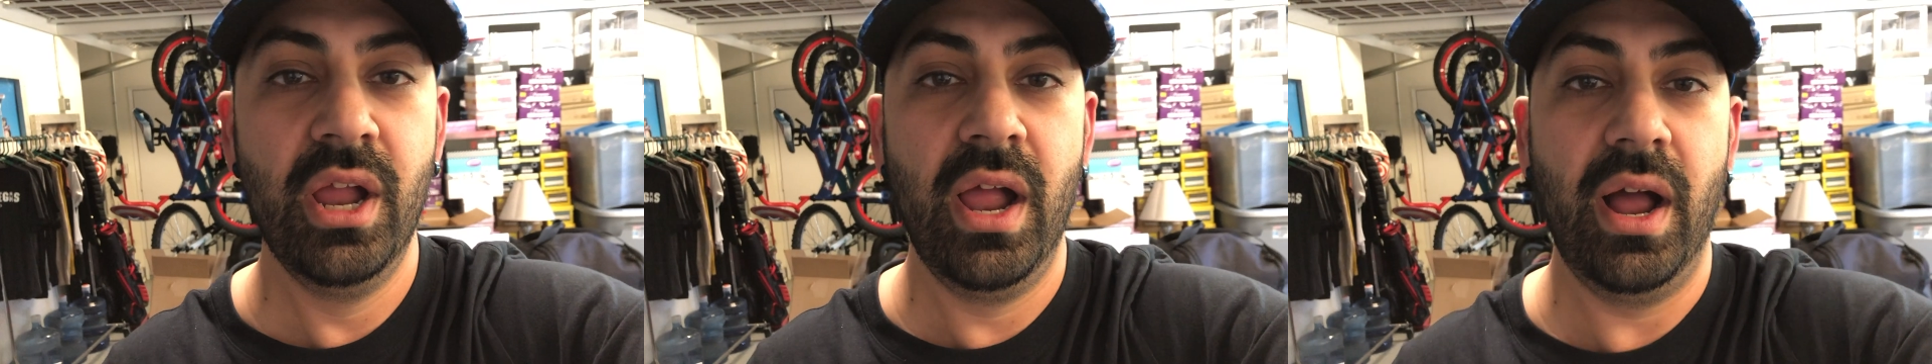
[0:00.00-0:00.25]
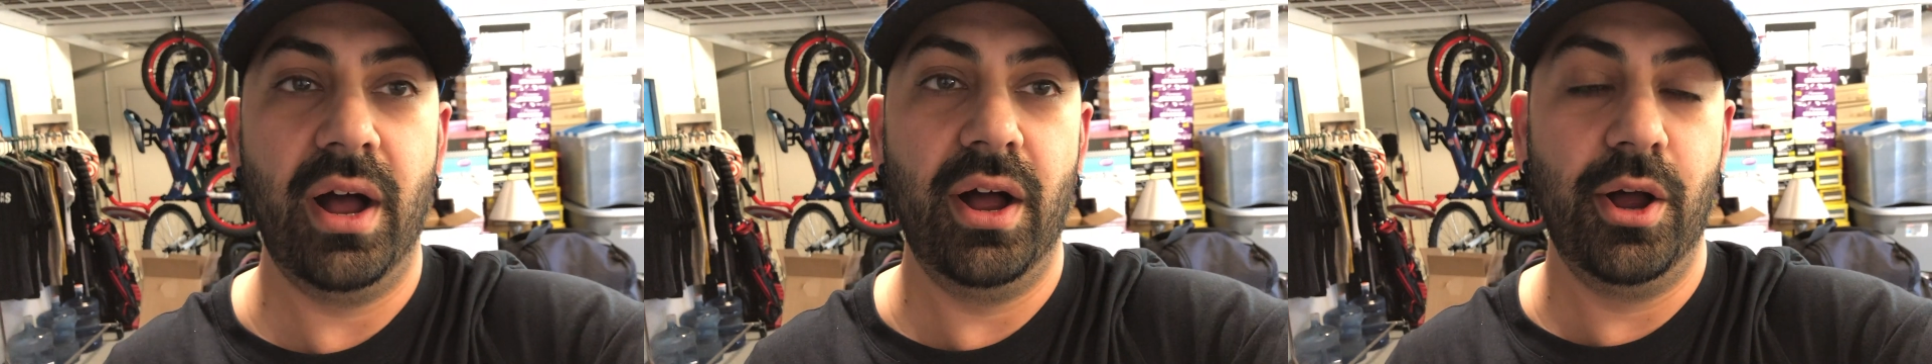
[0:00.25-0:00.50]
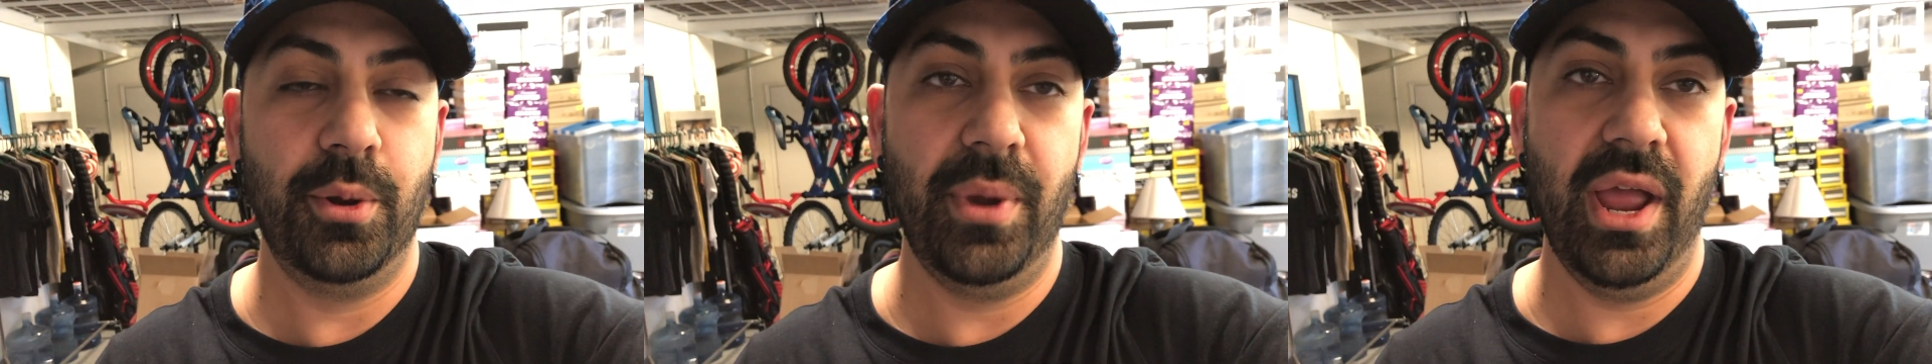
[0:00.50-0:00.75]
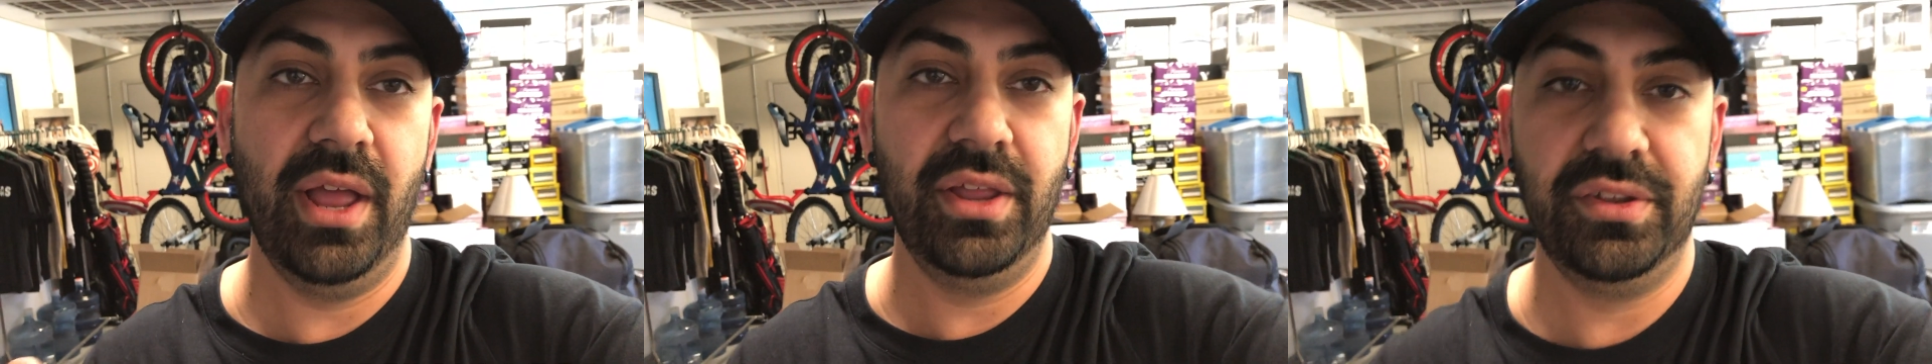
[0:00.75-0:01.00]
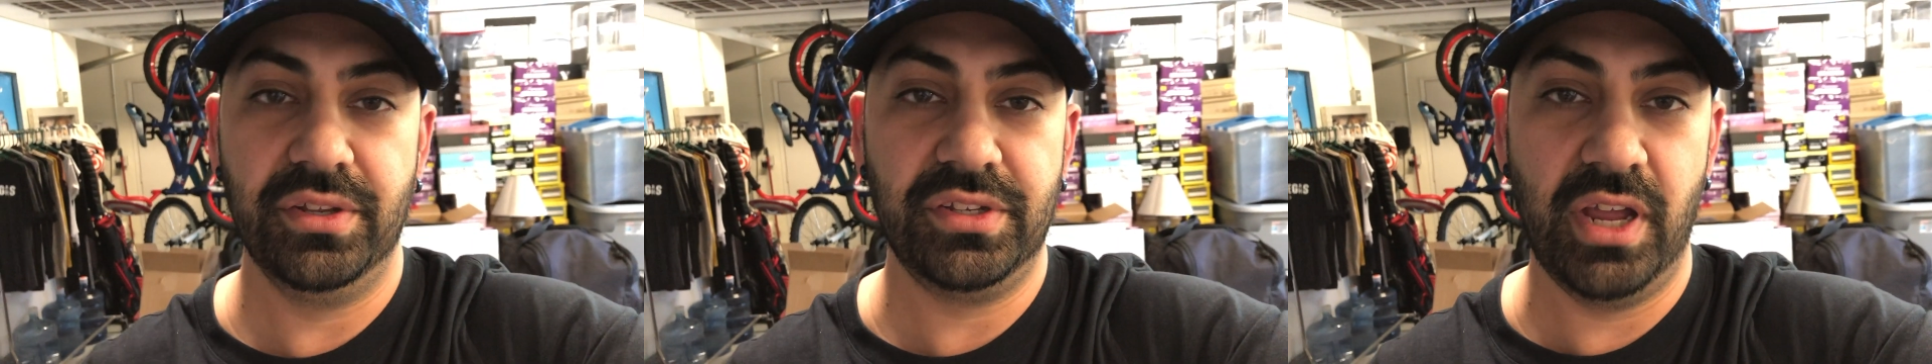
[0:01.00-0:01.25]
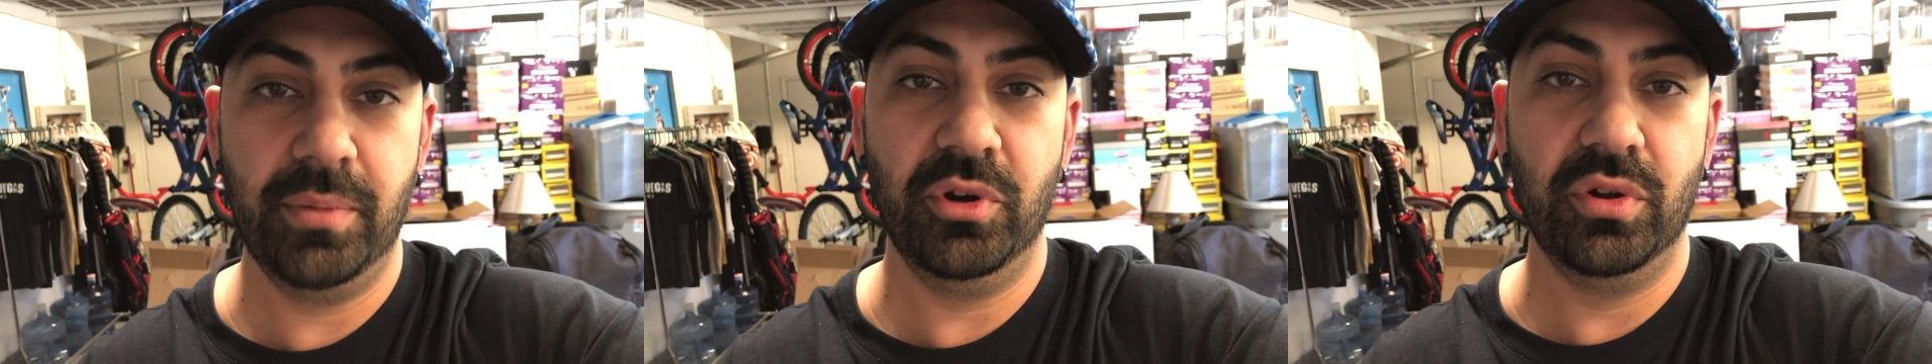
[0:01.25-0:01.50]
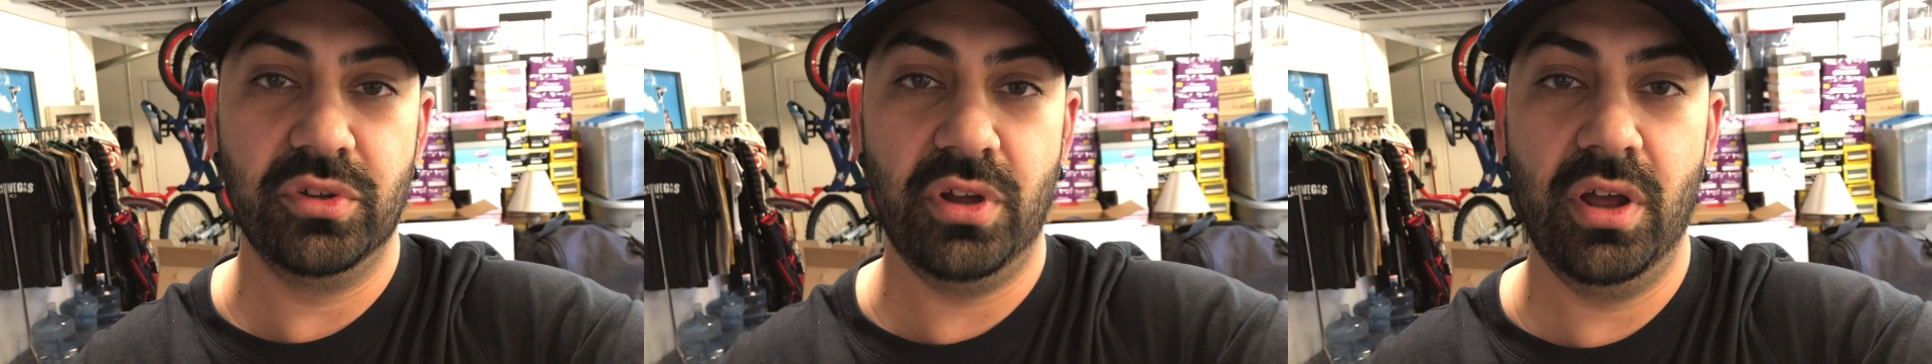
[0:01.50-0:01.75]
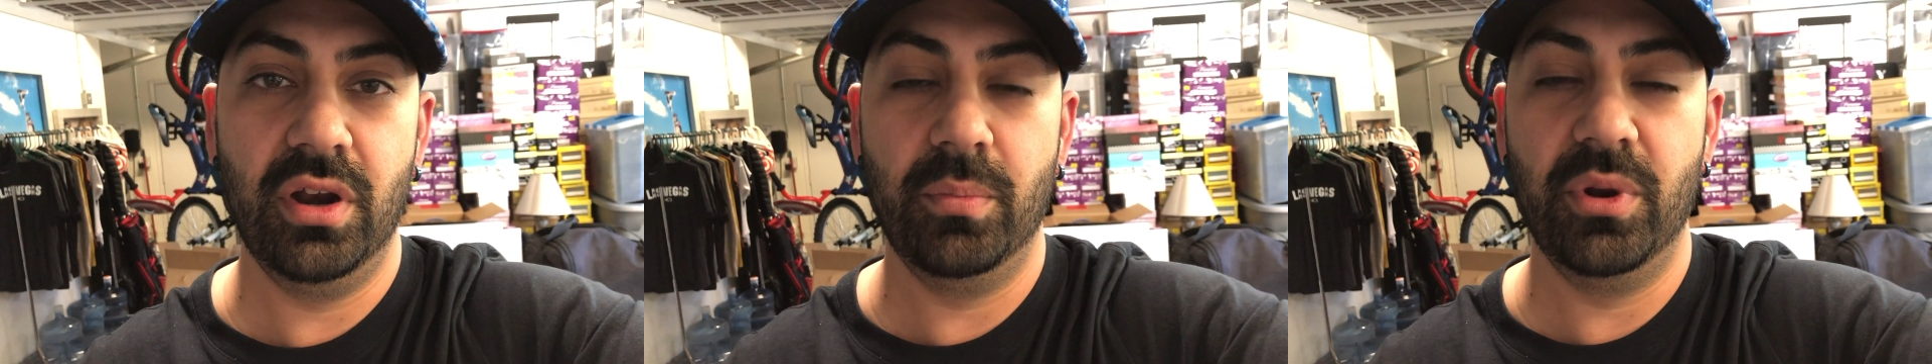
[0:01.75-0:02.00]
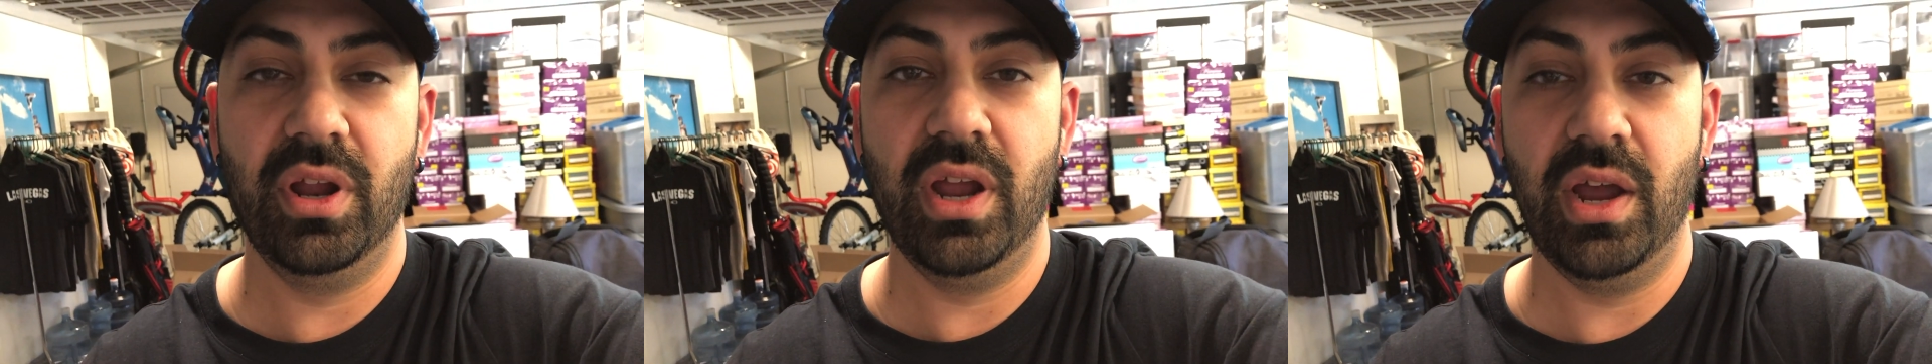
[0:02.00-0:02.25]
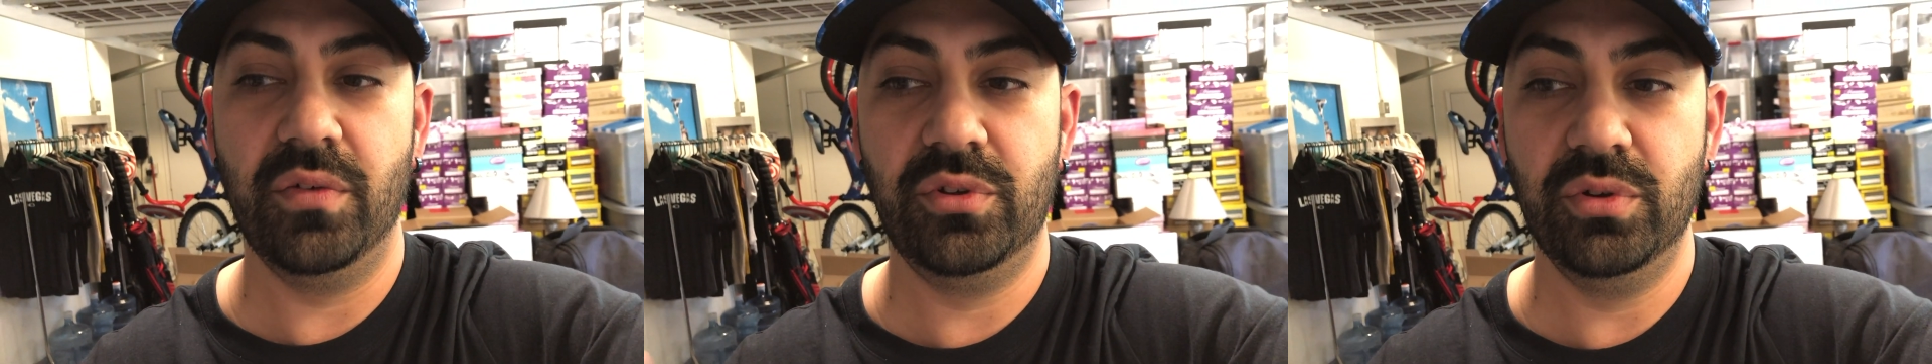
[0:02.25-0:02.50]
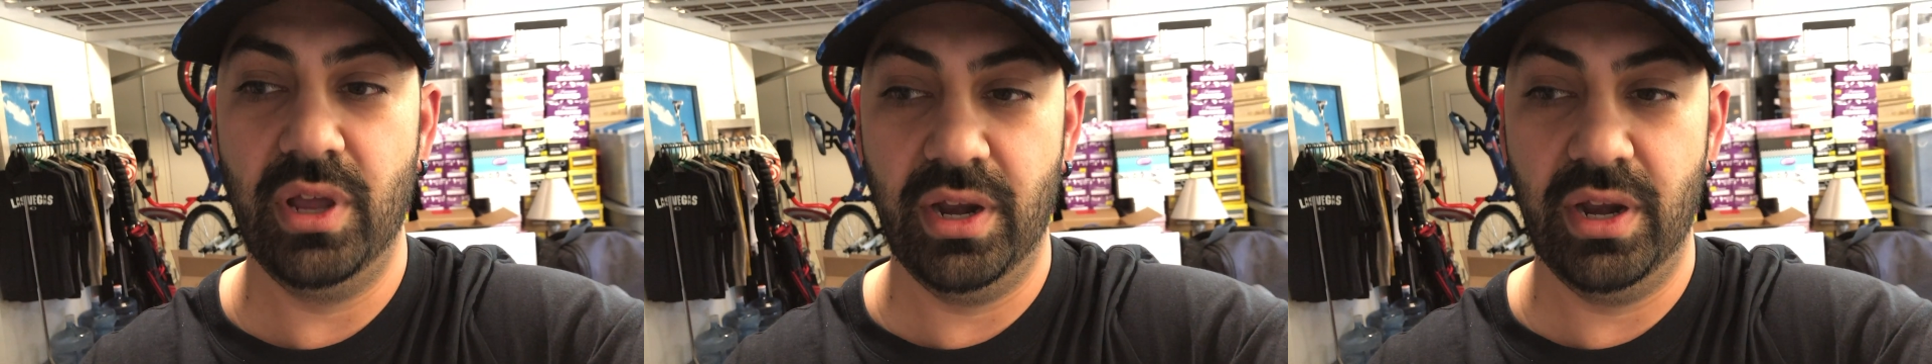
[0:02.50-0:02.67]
As the time goes on, I'm going to have to,